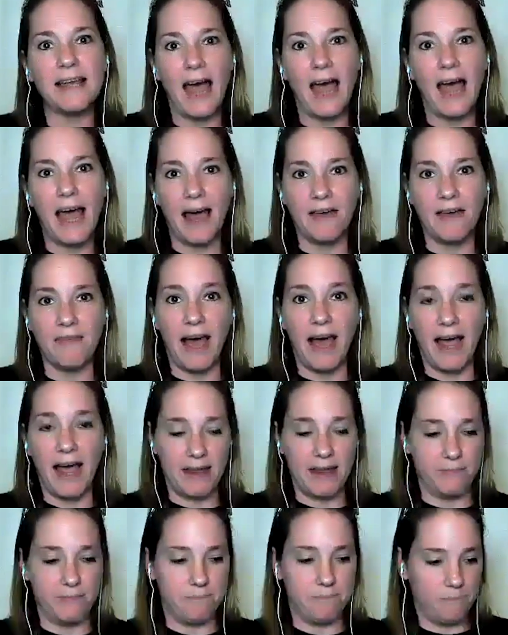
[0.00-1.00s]
I had
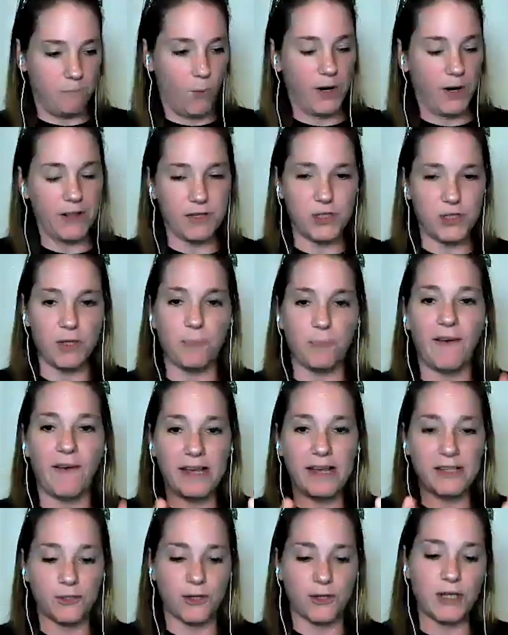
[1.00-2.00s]
I one of the
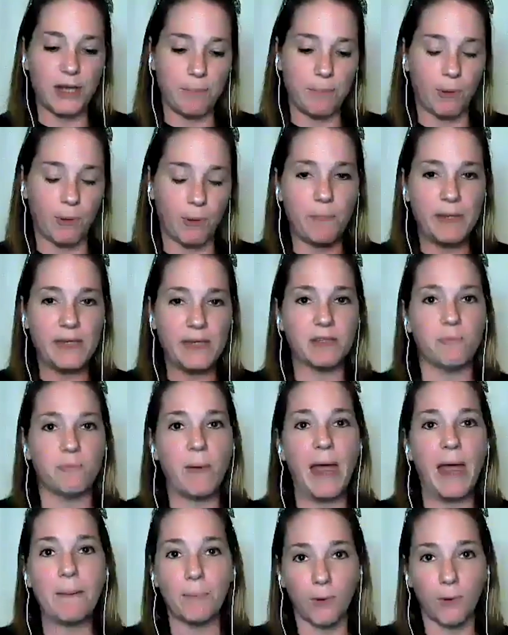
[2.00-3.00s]
supervisors had brought a piece
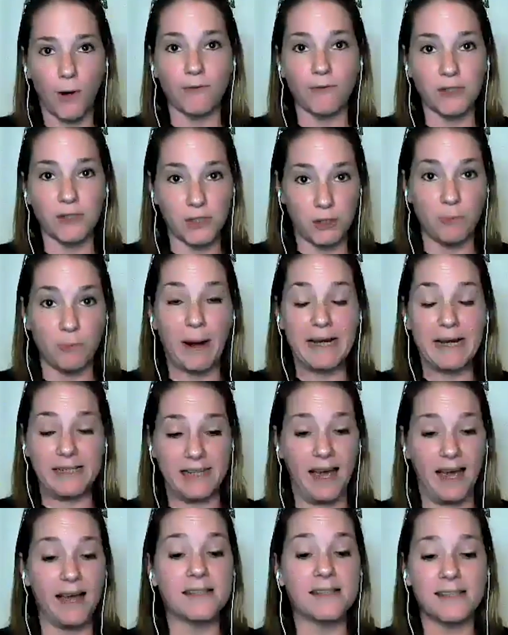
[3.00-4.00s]
of paper over to my
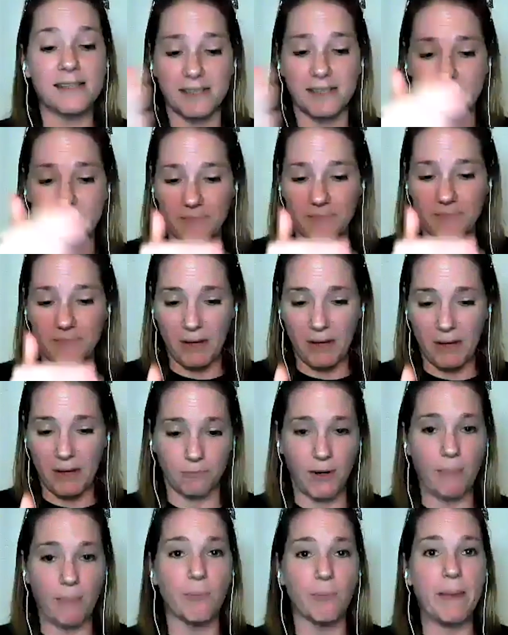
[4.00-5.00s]
desk. It was
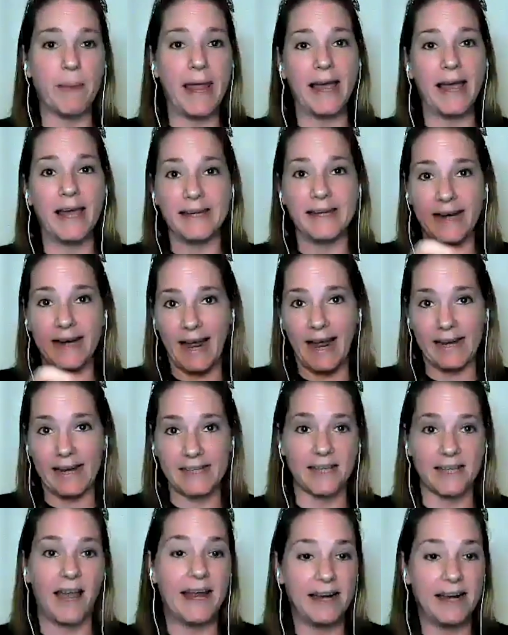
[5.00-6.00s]
a reprimand, and I
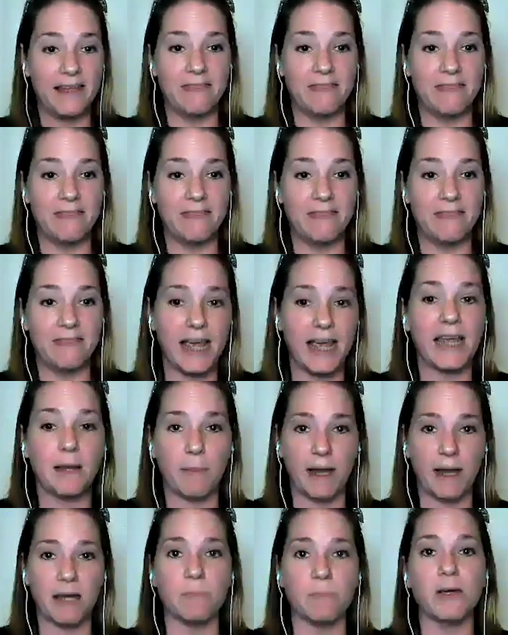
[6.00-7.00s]
had to sign it, and they were
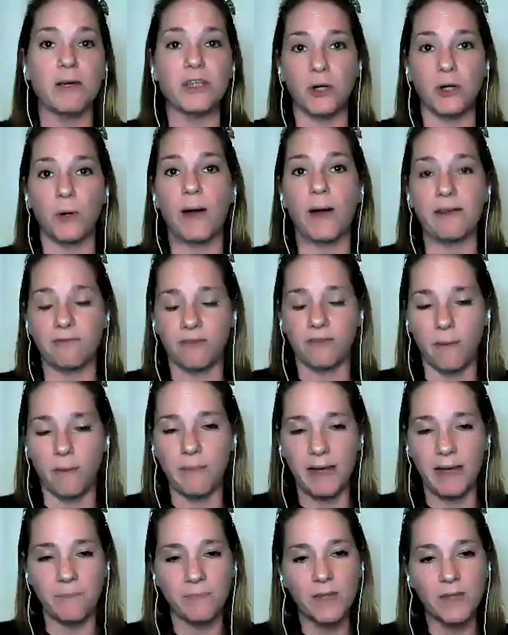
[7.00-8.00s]
taking my commission away
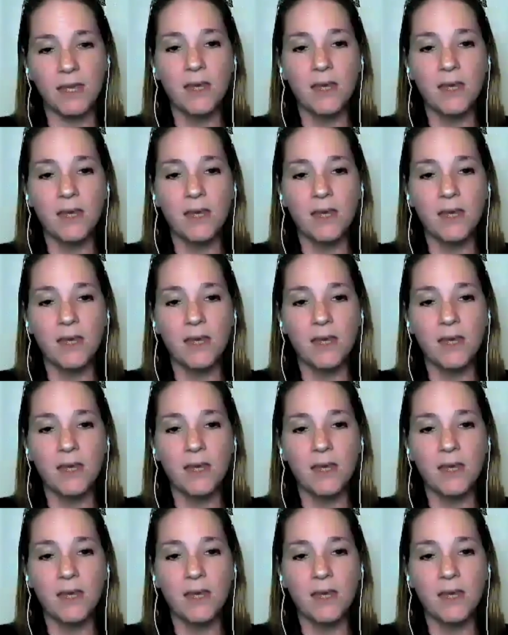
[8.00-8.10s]
from me.